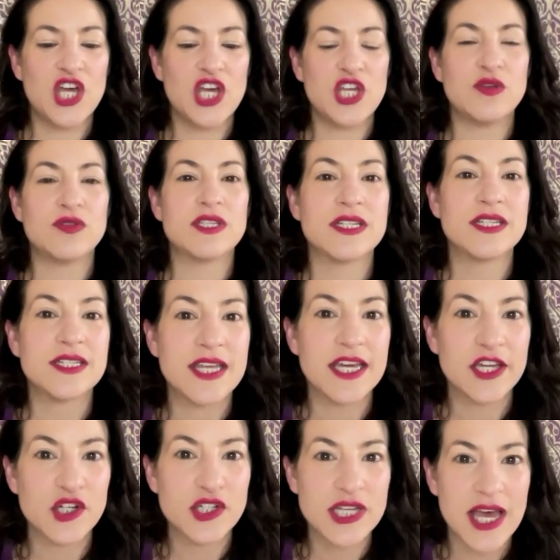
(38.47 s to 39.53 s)
You sit to
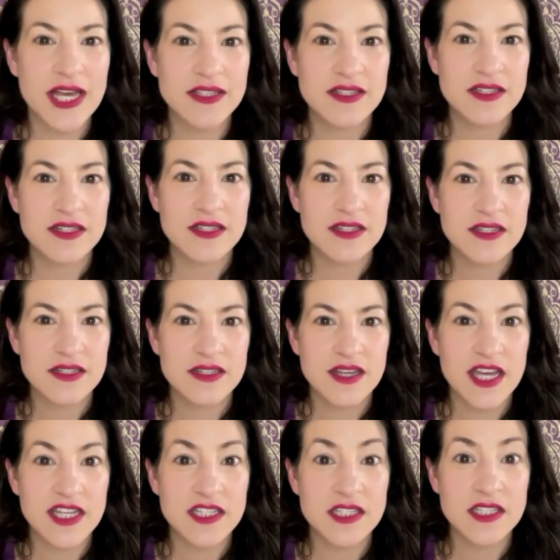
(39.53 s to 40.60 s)
take your test
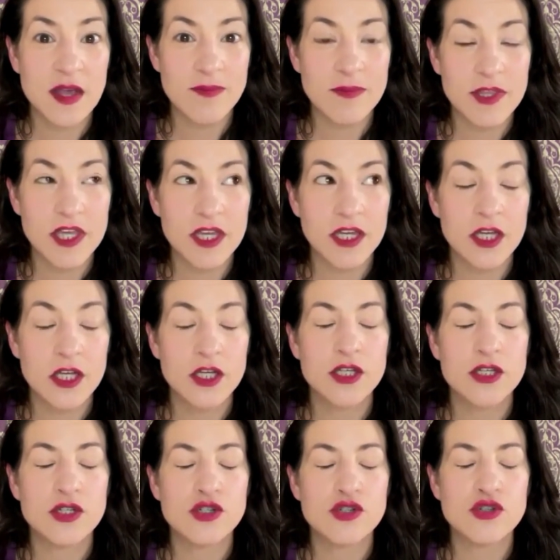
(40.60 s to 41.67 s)
and something
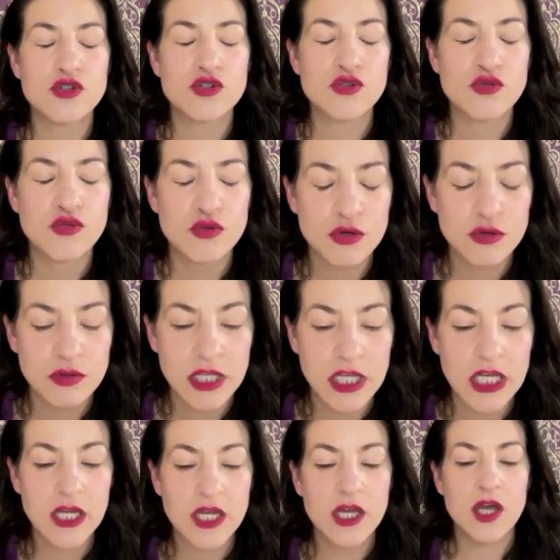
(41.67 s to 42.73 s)

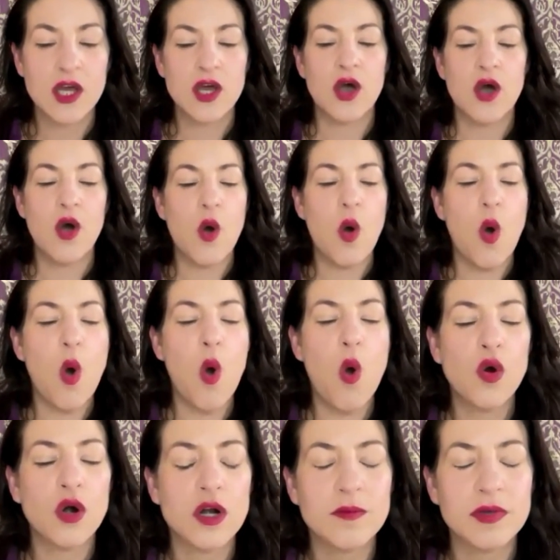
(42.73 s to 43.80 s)
truly,
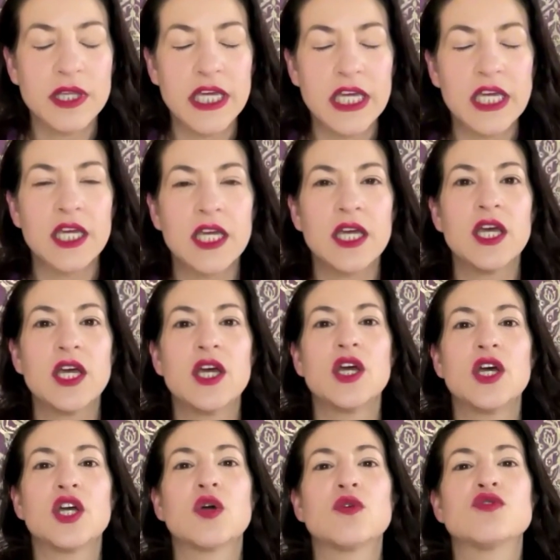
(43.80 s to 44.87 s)
horribly
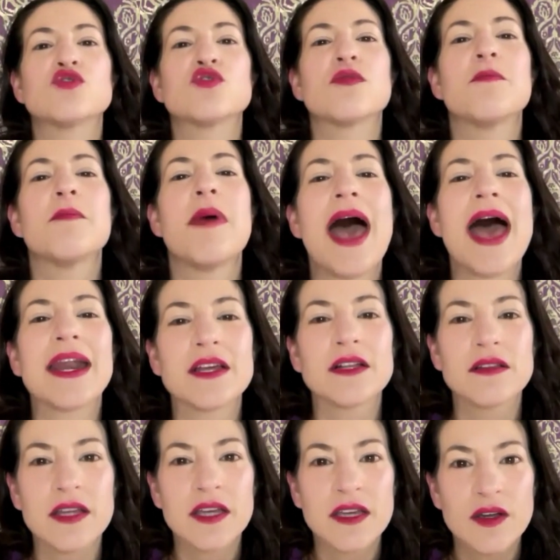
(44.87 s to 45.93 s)
goes
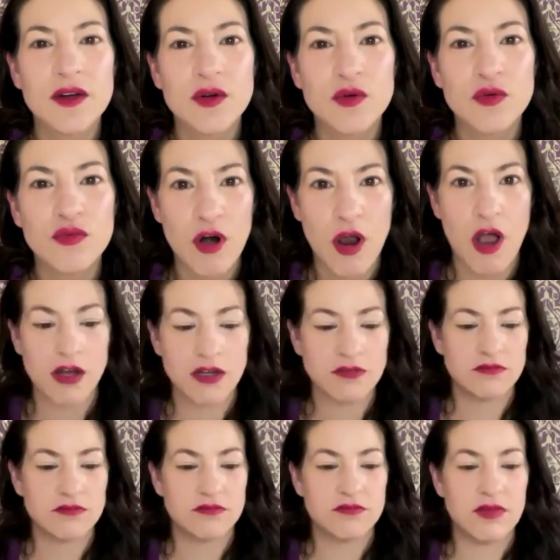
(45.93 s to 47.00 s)
dramatically wrong.
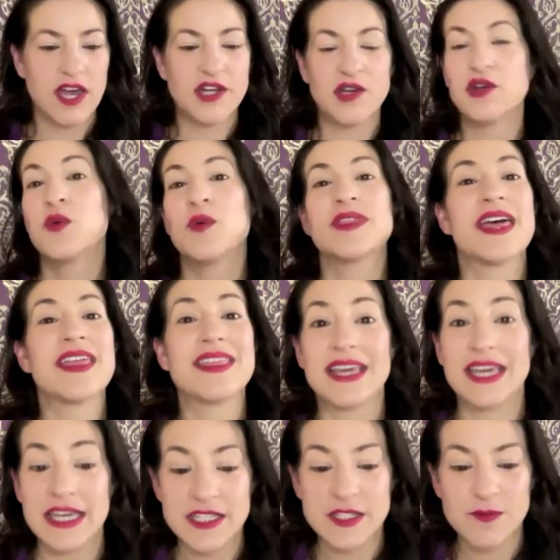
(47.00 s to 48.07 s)
I don't know what that
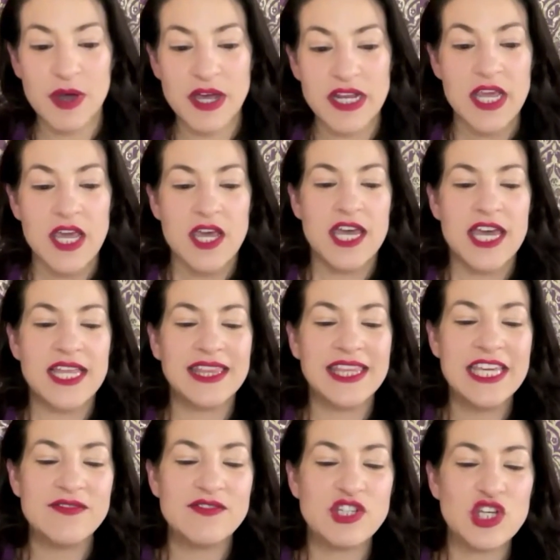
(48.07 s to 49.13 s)
thing is, but it
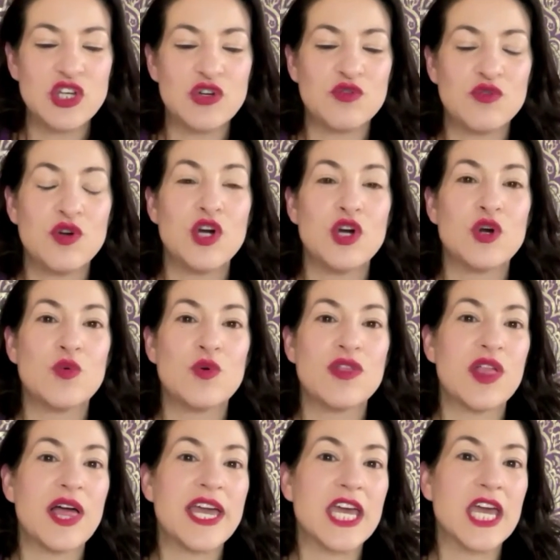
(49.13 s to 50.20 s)
leaves you
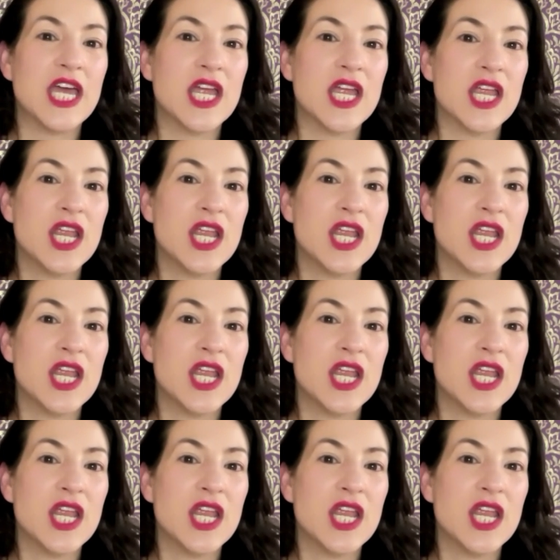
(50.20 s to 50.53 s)
with like